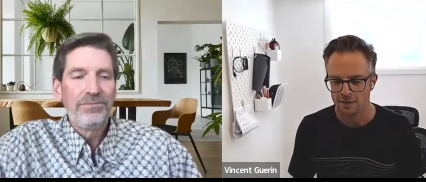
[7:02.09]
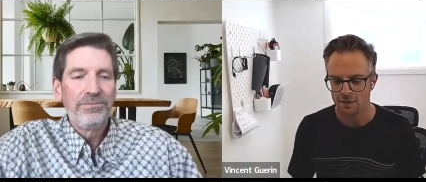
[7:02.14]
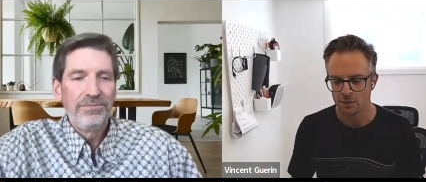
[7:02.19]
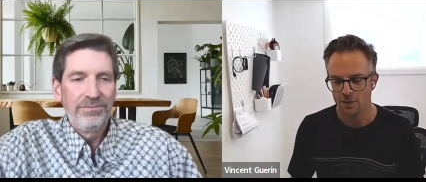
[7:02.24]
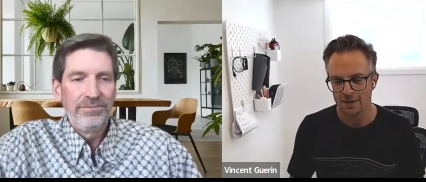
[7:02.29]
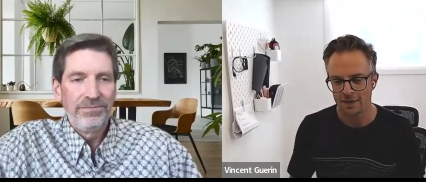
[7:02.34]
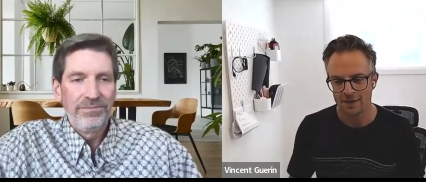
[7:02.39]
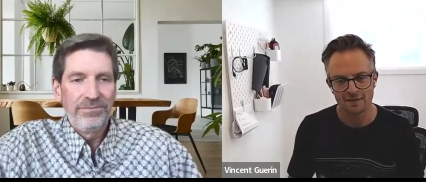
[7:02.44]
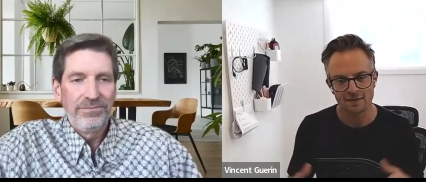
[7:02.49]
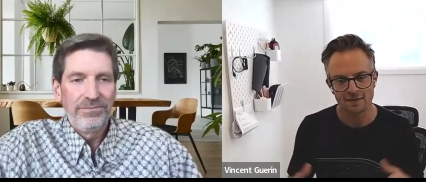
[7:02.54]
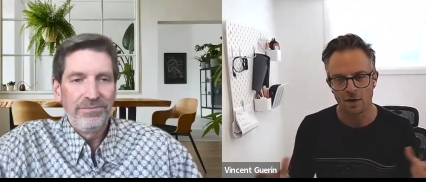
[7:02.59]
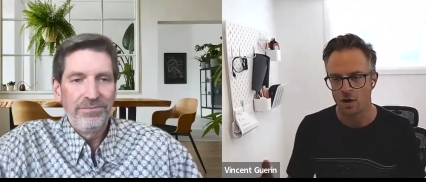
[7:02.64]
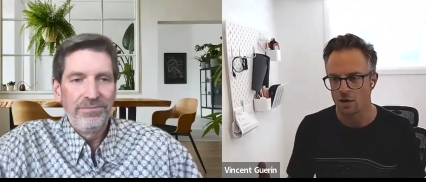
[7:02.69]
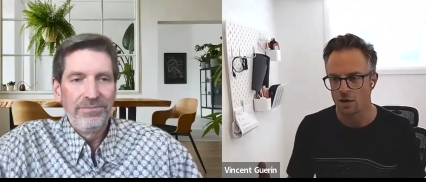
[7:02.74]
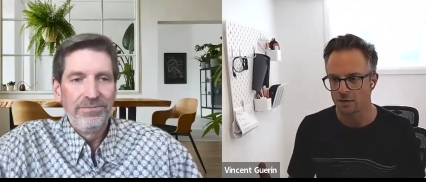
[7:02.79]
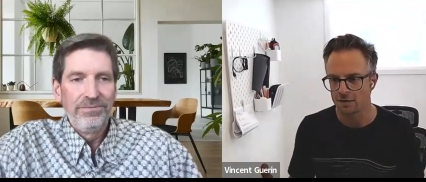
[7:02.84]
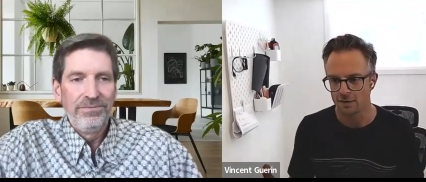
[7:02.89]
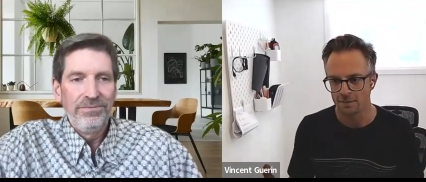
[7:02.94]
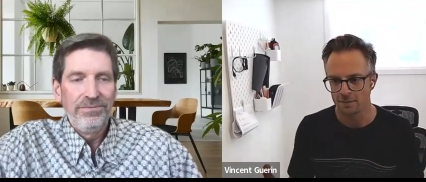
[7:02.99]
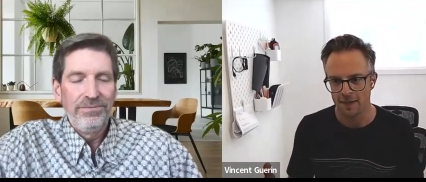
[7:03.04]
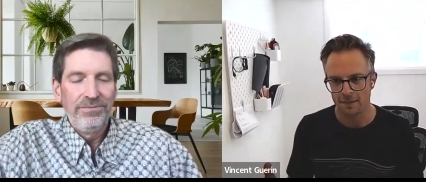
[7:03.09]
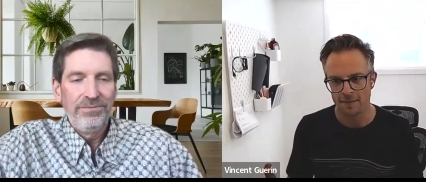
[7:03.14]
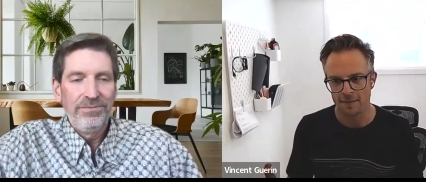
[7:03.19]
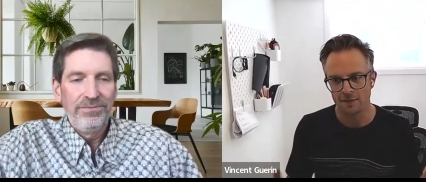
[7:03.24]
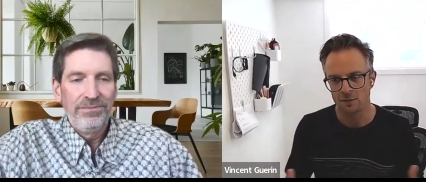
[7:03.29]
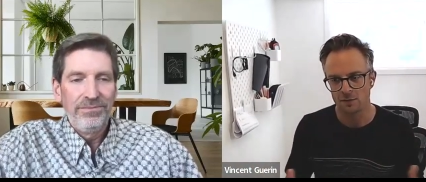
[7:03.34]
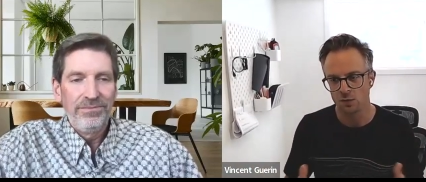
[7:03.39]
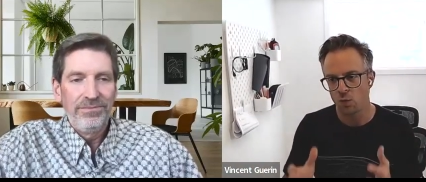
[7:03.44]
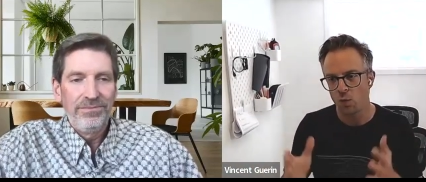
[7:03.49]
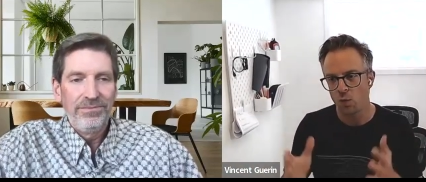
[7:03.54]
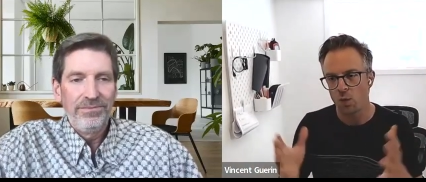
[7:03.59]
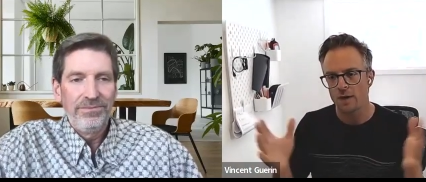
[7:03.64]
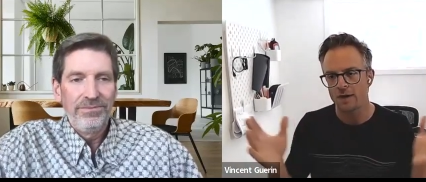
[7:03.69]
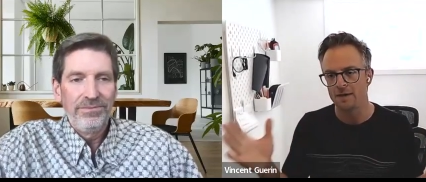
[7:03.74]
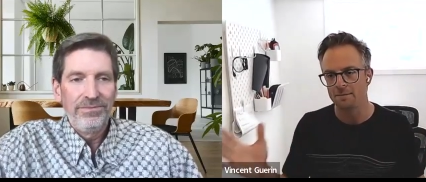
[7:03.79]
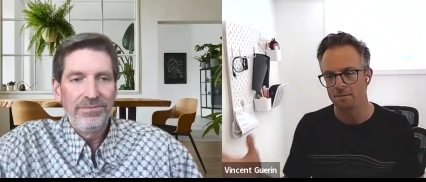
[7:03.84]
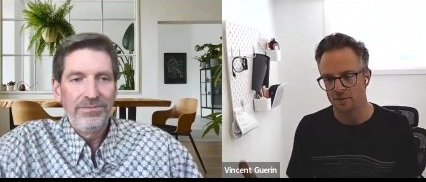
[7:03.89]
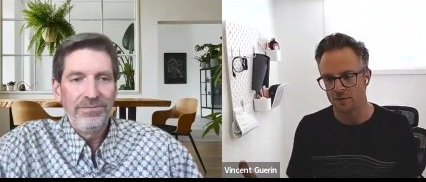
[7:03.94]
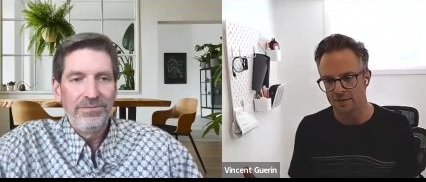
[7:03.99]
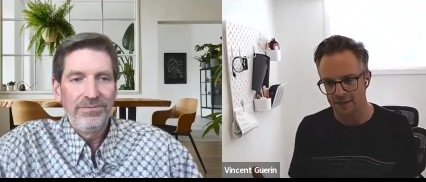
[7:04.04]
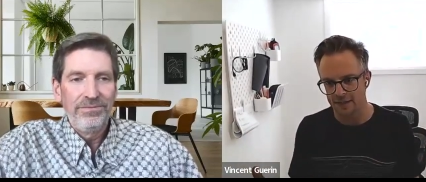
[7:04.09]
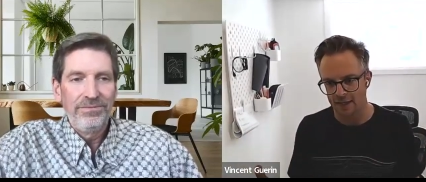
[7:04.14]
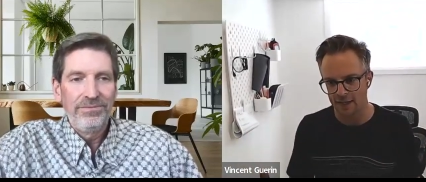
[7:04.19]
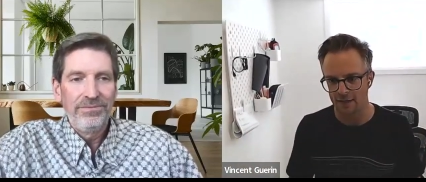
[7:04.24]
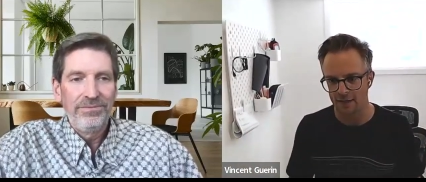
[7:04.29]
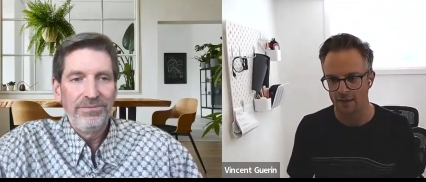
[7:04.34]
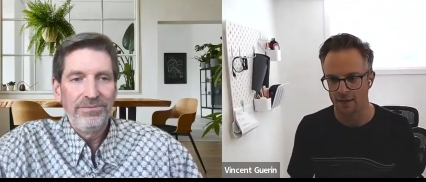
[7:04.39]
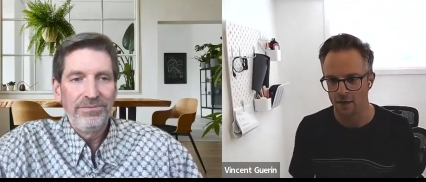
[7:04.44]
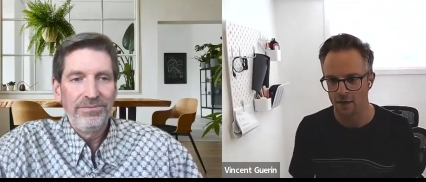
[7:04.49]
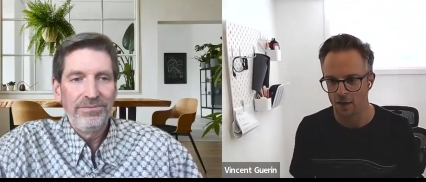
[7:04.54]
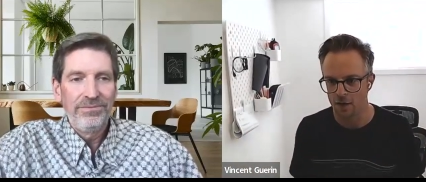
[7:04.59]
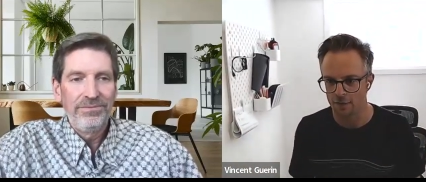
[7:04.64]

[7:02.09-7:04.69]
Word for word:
Speaker 1: you really talk to maybe 20%